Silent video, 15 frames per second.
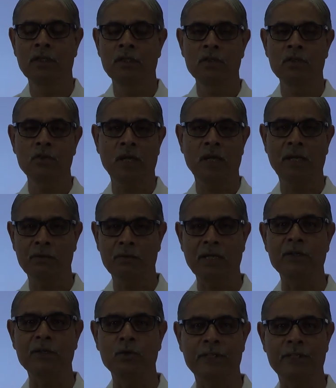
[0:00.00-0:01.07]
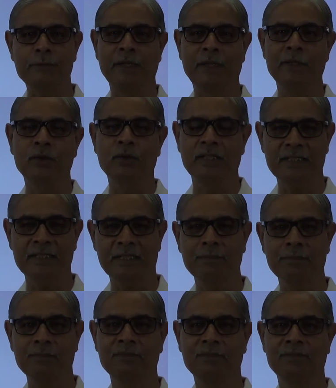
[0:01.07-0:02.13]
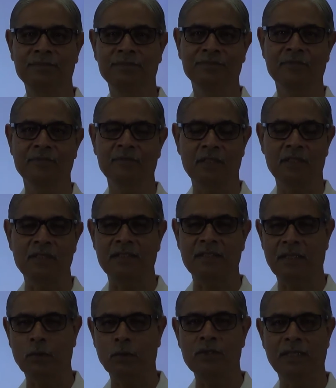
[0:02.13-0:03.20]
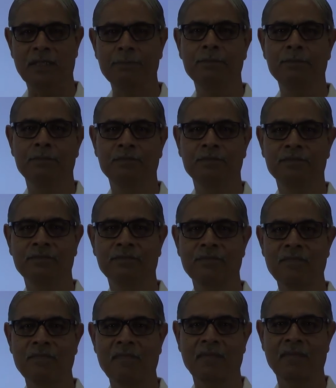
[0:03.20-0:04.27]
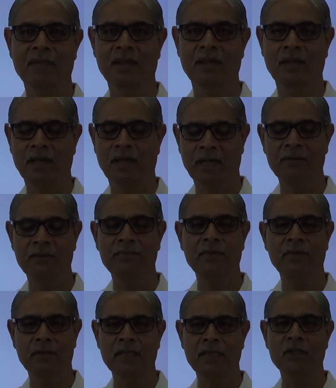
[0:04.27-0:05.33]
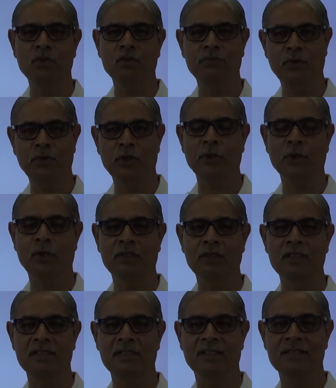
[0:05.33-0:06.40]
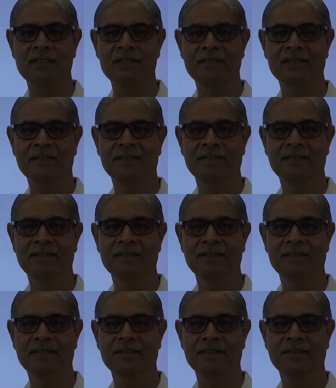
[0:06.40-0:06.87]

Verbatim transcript: So I have tried to explain you this sum. This is a good sum. I feel that you have followed all these things.